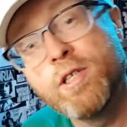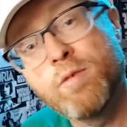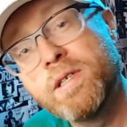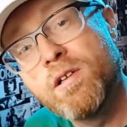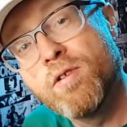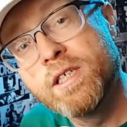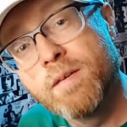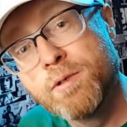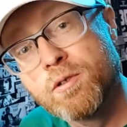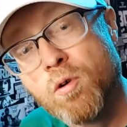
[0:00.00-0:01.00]
should be loading
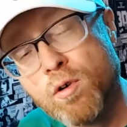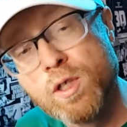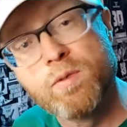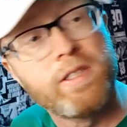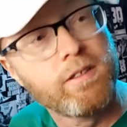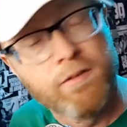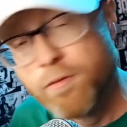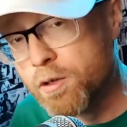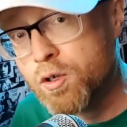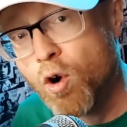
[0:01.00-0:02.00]
up your horse with the other
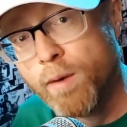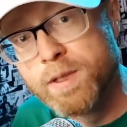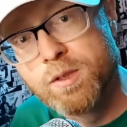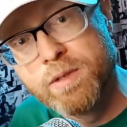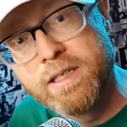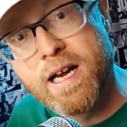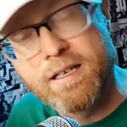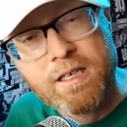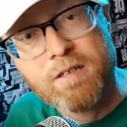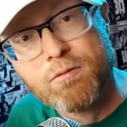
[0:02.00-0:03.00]
four corpses we got
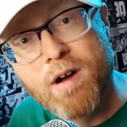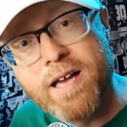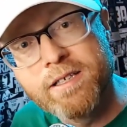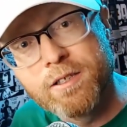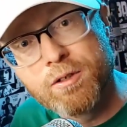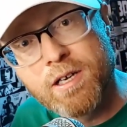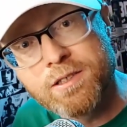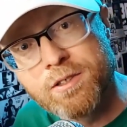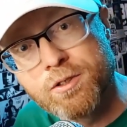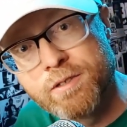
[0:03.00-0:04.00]
rotting across
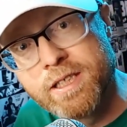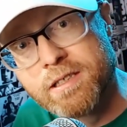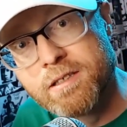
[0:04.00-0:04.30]
the street.